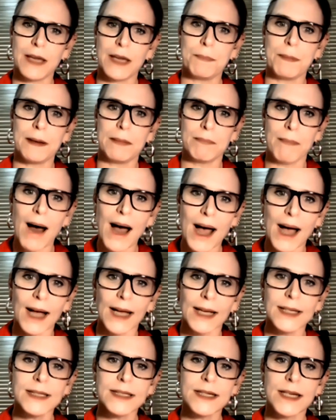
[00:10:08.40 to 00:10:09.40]
keep in
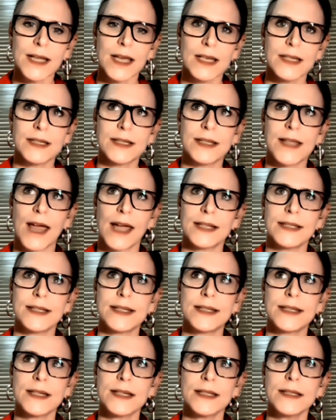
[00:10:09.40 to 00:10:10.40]
mind is that
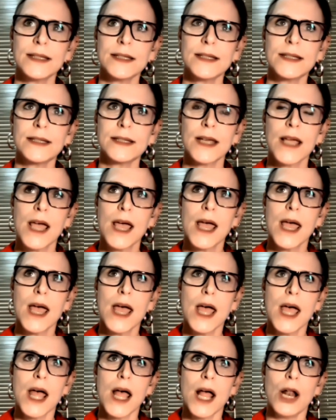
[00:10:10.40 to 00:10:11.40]
since
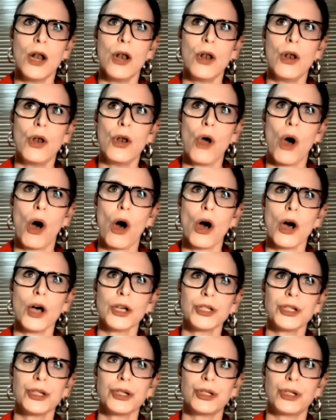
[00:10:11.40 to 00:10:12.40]

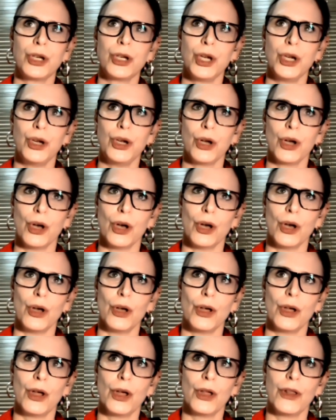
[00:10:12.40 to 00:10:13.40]
last
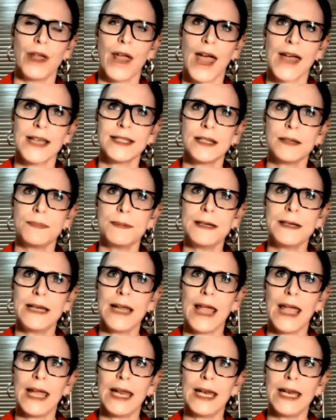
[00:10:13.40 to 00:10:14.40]
year, there hasn't
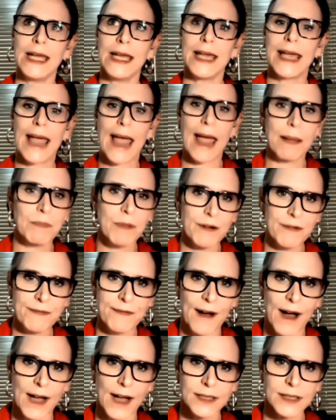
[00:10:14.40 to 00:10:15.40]
been any camera
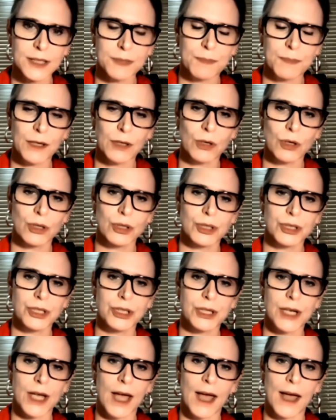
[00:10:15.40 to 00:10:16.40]
fines
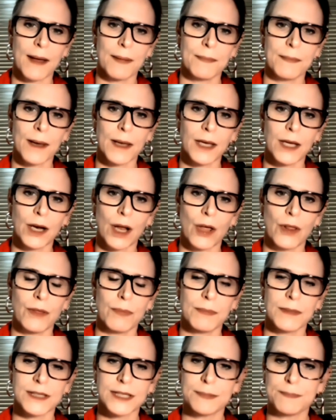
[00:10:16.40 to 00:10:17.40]
because, um, you know,
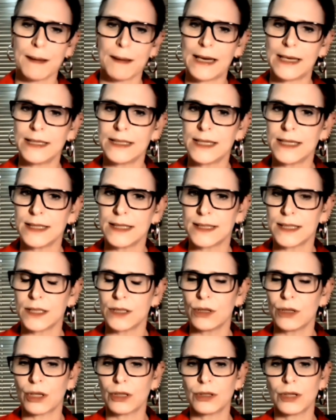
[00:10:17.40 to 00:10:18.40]
the municipalities
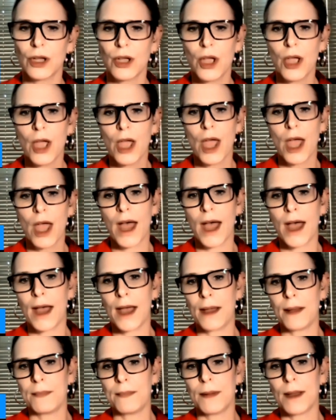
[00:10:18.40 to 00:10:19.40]
did not
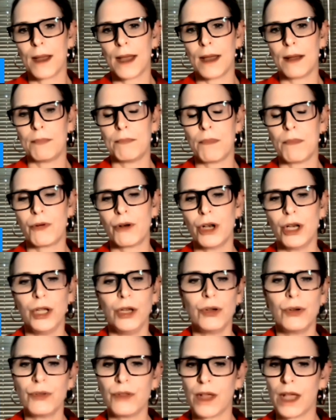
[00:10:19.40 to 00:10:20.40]
um, um,
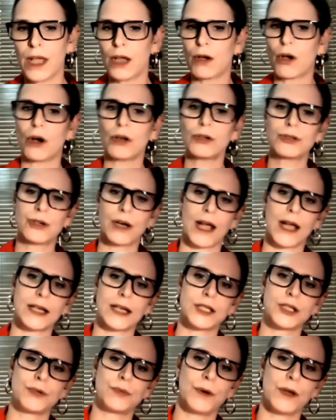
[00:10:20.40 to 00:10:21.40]
renew their
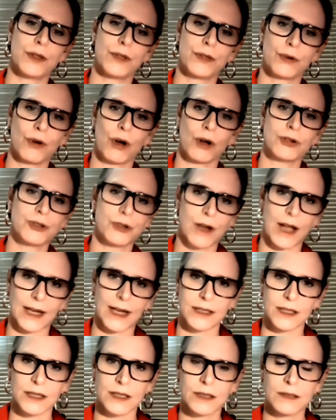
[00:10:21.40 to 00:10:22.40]
contracts with
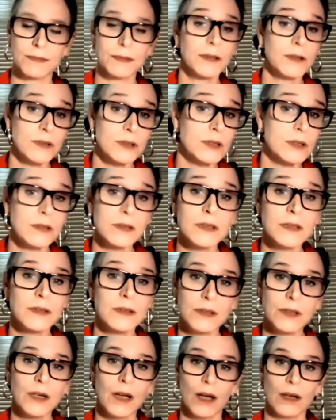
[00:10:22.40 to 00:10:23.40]
contractors because,
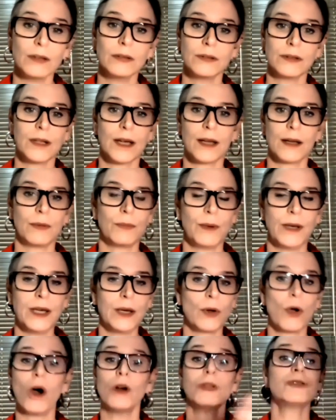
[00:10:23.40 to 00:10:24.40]
you know, they,
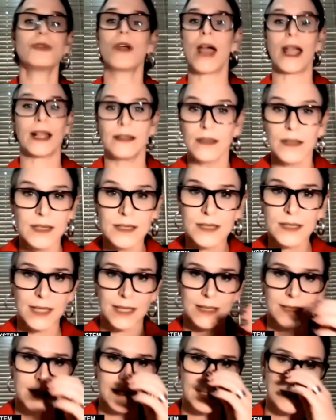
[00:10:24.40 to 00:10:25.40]
we contract these
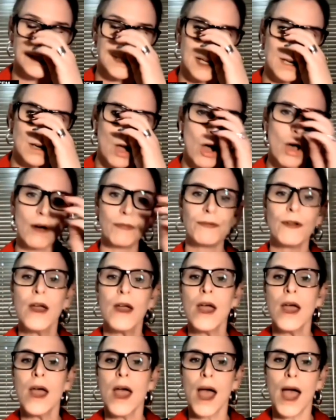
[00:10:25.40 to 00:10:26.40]
things instead of
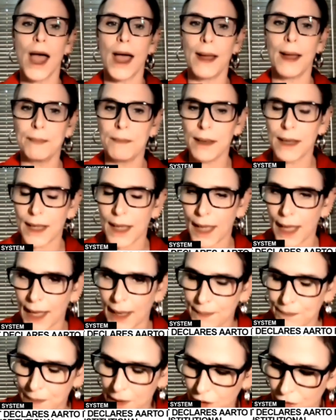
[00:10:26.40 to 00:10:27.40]
um,
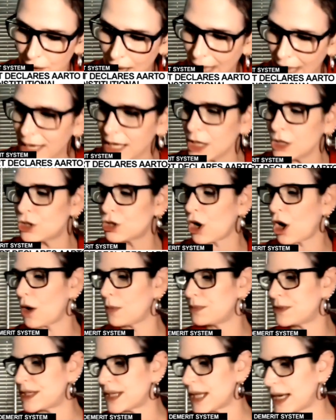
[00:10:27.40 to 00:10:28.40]
um, creating
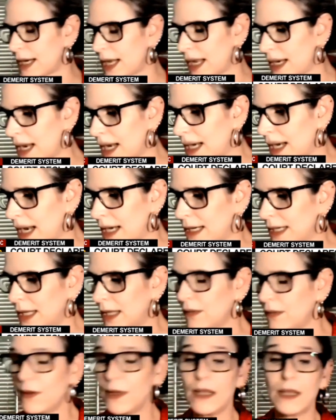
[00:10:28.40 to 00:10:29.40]
jobs and, and,
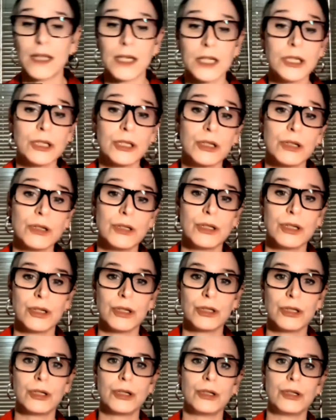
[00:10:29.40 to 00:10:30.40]
and giving this to,
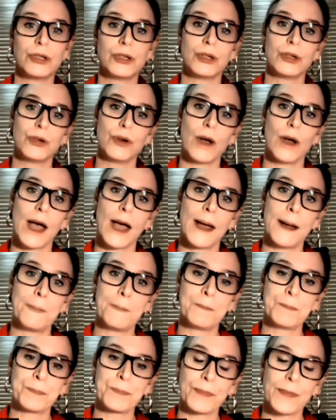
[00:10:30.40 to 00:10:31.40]
to, to, to
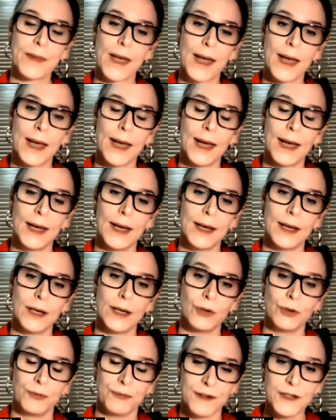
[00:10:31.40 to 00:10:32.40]
um,
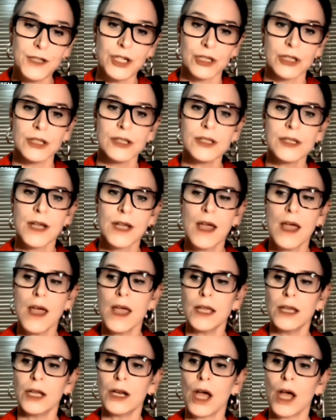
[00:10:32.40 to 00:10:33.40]
uh, officials,
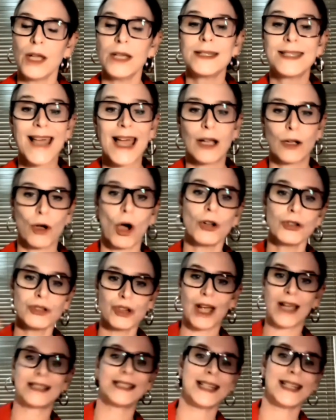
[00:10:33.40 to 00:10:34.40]
you know, it's
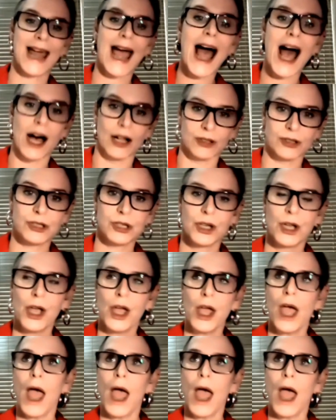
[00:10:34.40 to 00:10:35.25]
contracted out.